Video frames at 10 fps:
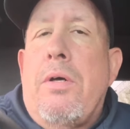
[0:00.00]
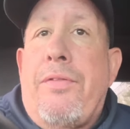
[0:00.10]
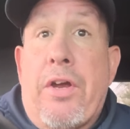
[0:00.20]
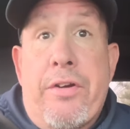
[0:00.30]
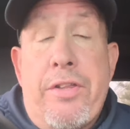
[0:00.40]

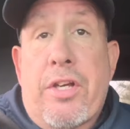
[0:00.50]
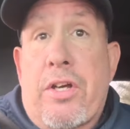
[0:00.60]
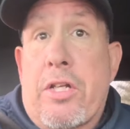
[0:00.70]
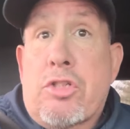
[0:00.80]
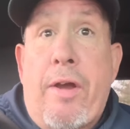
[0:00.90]
they're either
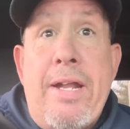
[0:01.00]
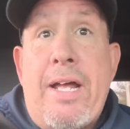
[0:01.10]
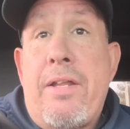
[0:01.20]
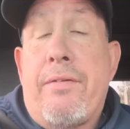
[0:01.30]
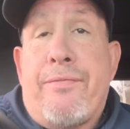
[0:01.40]
going to trade
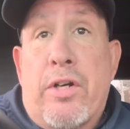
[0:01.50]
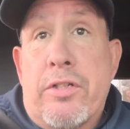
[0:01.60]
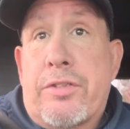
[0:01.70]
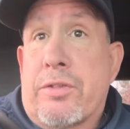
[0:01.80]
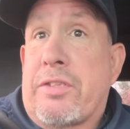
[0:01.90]
out of the
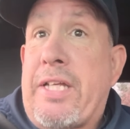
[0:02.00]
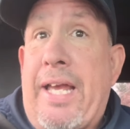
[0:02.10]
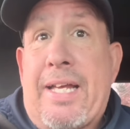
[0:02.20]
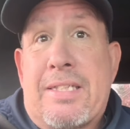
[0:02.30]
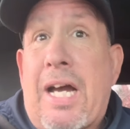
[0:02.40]
first or
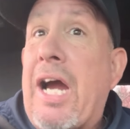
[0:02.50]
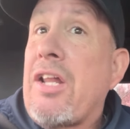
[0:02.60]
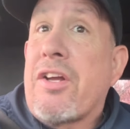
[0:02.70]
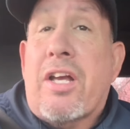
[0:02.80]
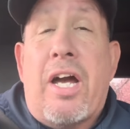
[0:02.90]
take a
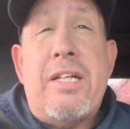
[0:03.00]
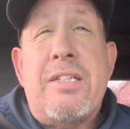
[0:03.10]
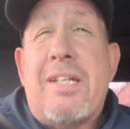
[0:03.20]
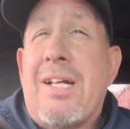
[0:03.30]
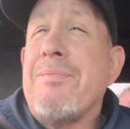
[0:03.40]
Tyler
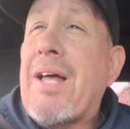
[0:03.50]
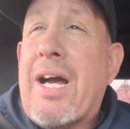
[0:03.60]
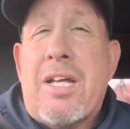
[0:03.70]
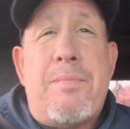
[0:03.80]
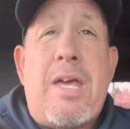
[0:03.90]
Guyton, and I'm
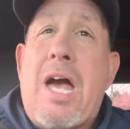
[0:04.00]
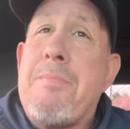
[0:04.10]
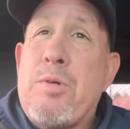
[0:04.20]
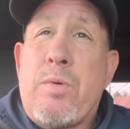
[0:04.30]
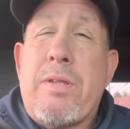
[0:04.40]
not going to be
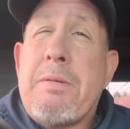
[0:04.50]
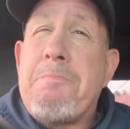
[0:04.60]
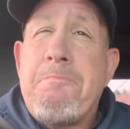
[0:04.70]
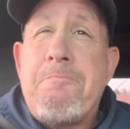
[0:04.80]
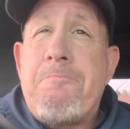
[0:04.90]
happy with it.
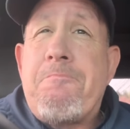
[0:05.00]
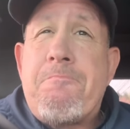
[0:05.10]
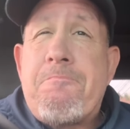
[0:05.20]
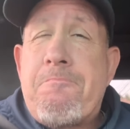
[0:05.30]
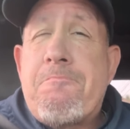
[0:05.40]

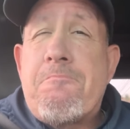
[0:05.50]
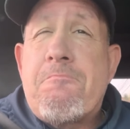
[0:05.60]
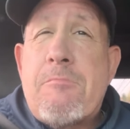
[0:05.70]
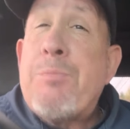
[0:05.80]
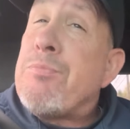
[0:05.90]

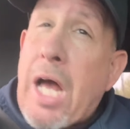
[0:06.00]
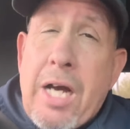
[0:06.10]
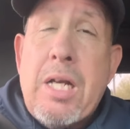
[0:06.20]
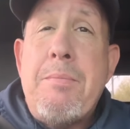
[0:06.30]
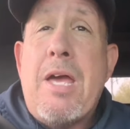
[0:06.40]
I'm
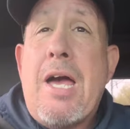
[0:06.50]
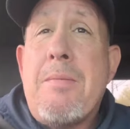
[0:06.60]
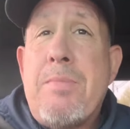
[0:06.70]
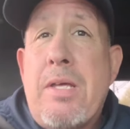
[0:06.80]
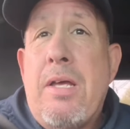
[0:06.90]
not going to be happy.